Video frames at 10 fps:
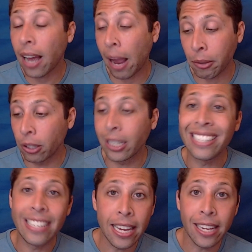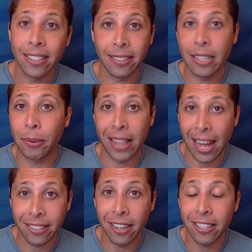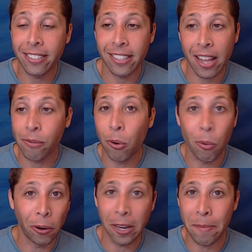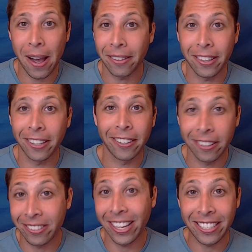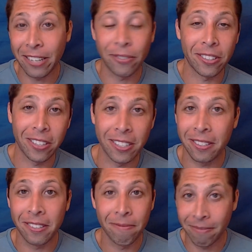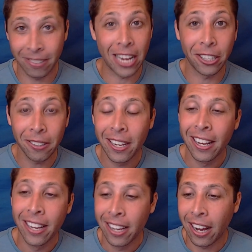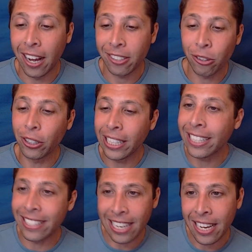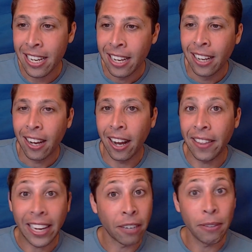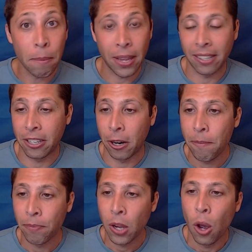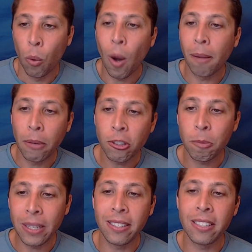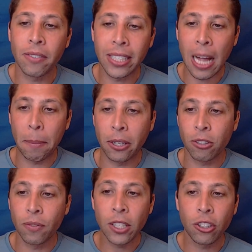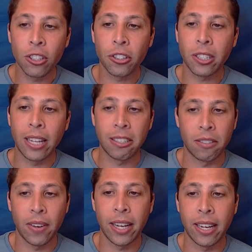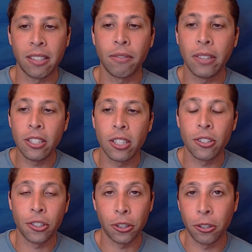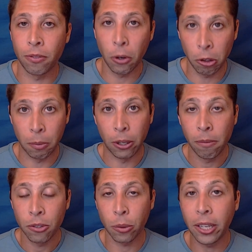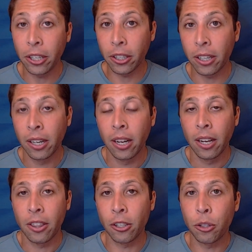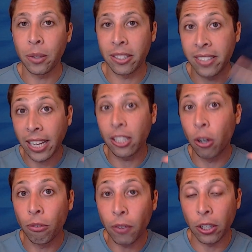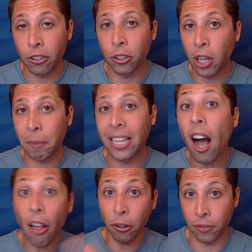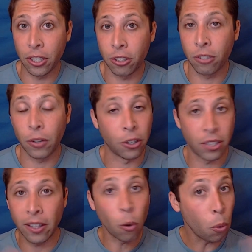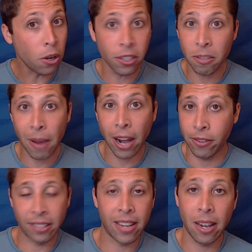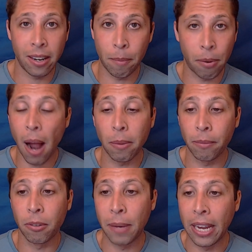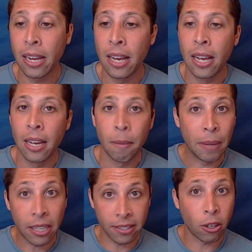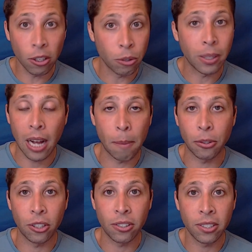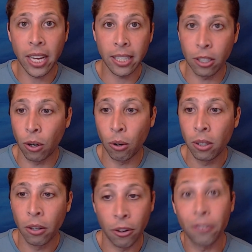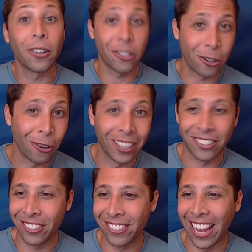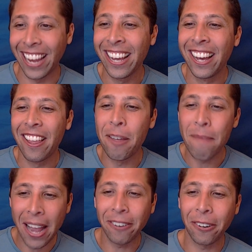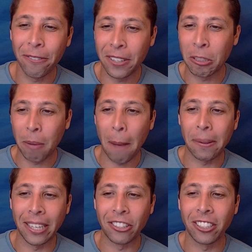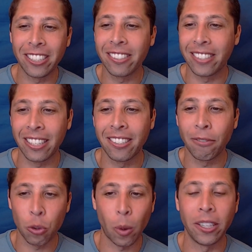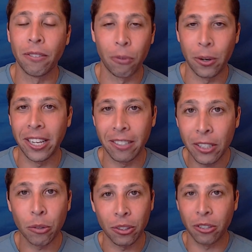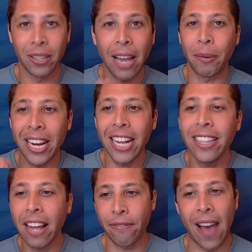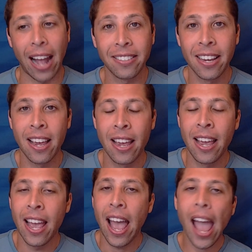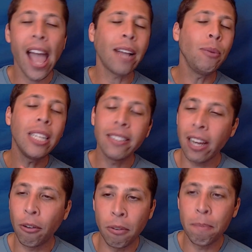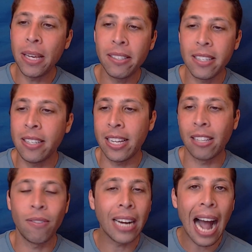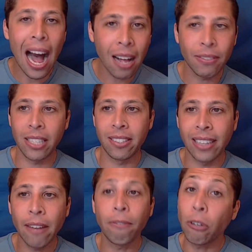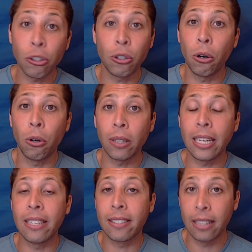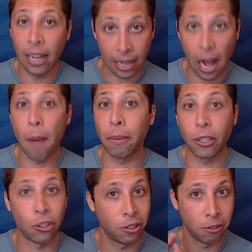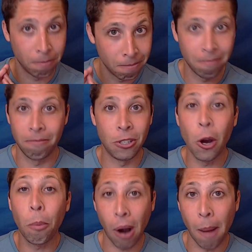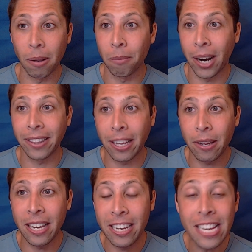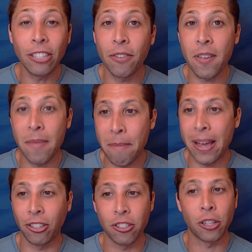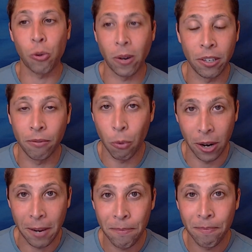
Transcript: I would look at D and see what that does, and then we'll worry about the, the slight differences later. Uh, so looking at D, uh, they kind of flip things here. While most species of Galapagos finches are classified as of concern or vulnerable, so here they're doing the second goal first. They're talking about the other finches first, and the order doesn't matter. That's not a problem for me because it also accomplishes the second goal, or the first goal, I should say. The mangrove finch population consists of 20 to 40 individuals. So again, we're hitting that fact. And we can tell from B, C, and D, it's very obvious that that first goal is accomplished no problem, right? They In each of them, they mention the 20 to 40.